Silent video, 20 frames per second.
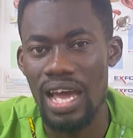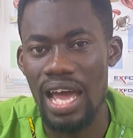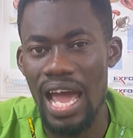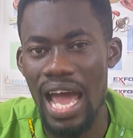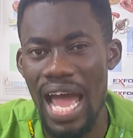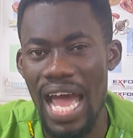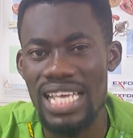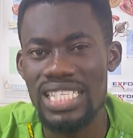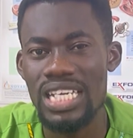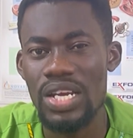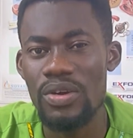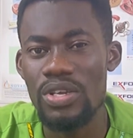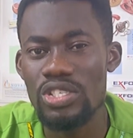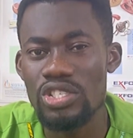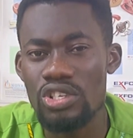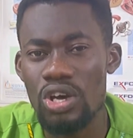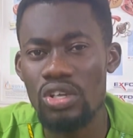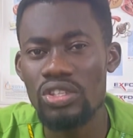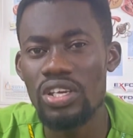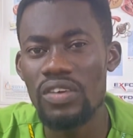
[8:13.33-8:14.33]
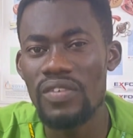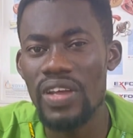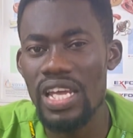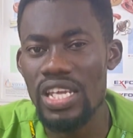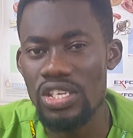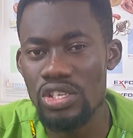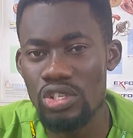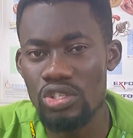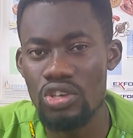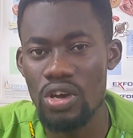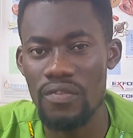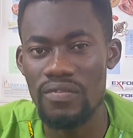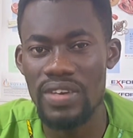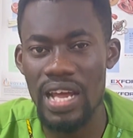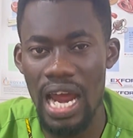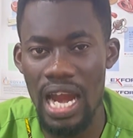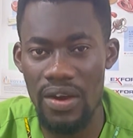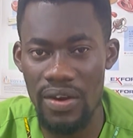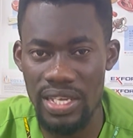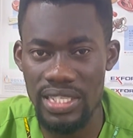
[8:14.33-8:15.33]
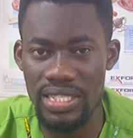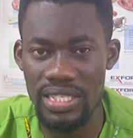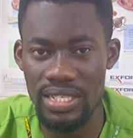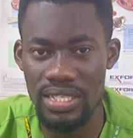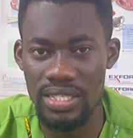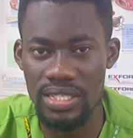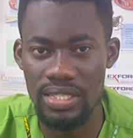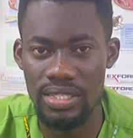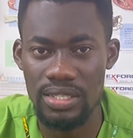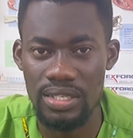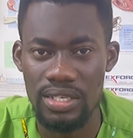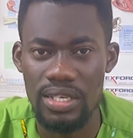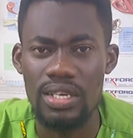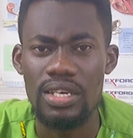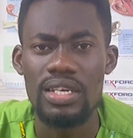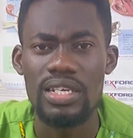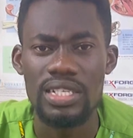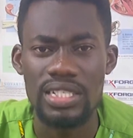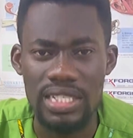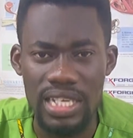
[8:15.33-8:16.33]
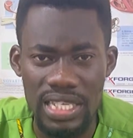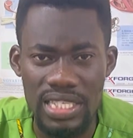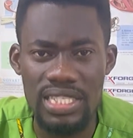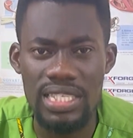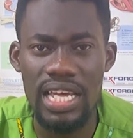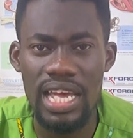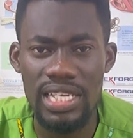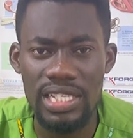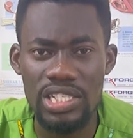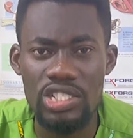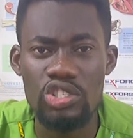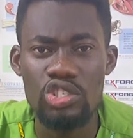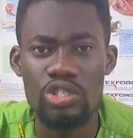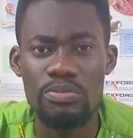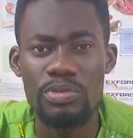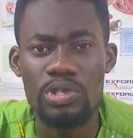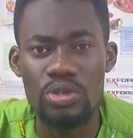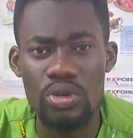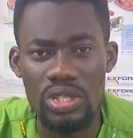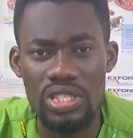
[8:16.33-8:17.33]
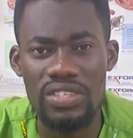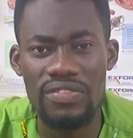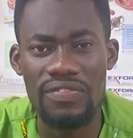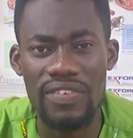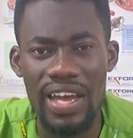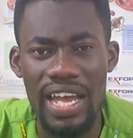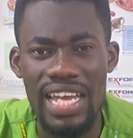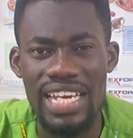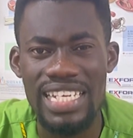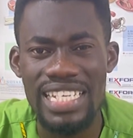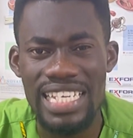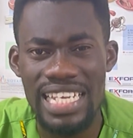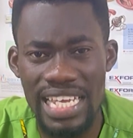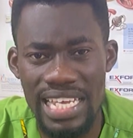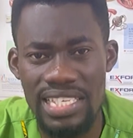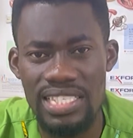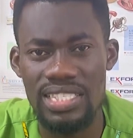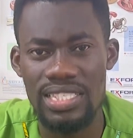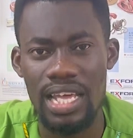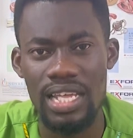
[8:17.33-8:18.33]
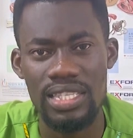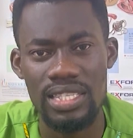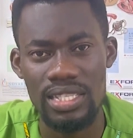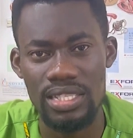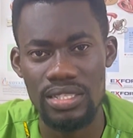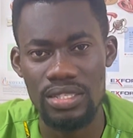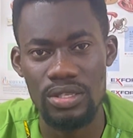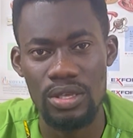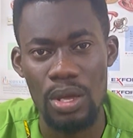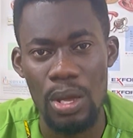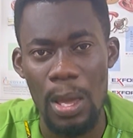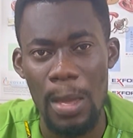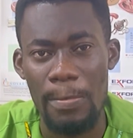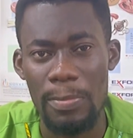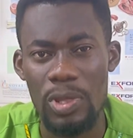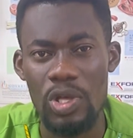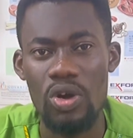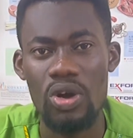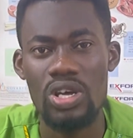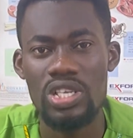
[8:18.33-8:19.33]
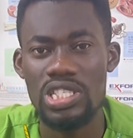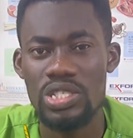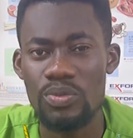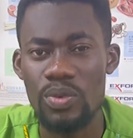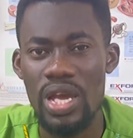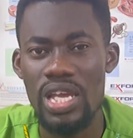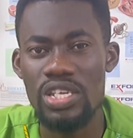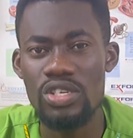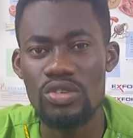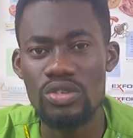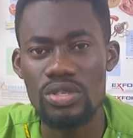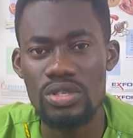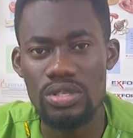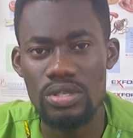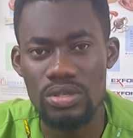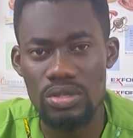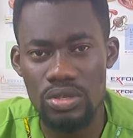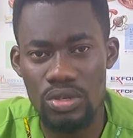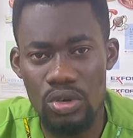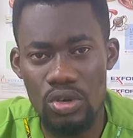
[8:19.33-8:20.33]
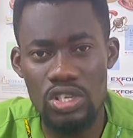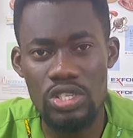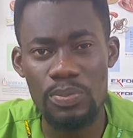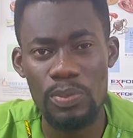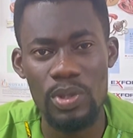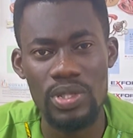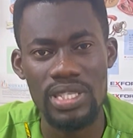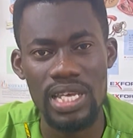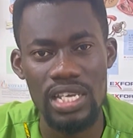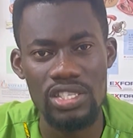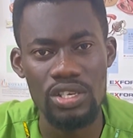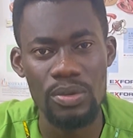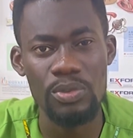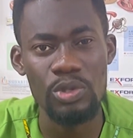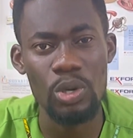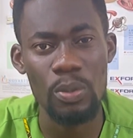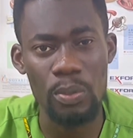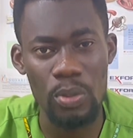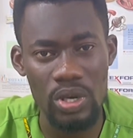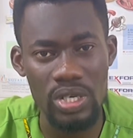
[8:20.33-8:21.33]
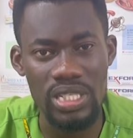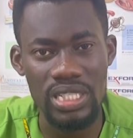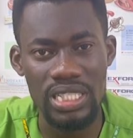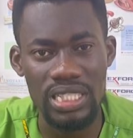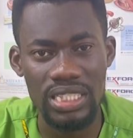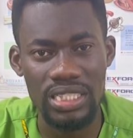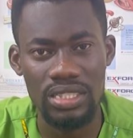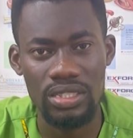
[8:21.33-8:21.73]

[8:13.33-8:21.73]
as a result of the use of diuretics, the surgeon should be notified instantly, because when you lose potassium in your body,